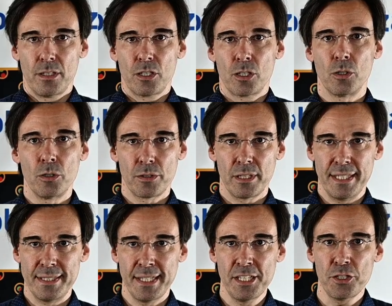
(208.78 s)

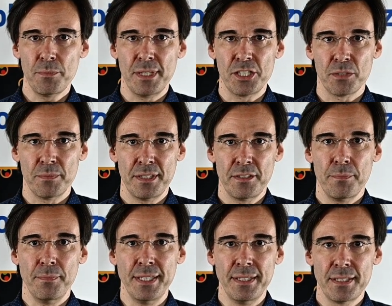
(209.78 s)
Colocalization measurement
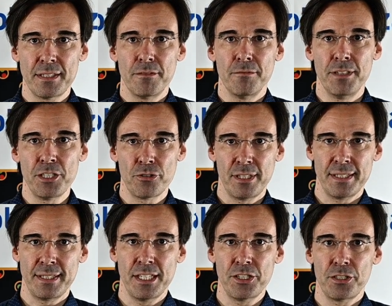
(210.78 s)
means
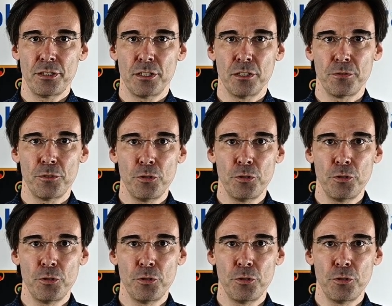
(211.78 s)
visualization of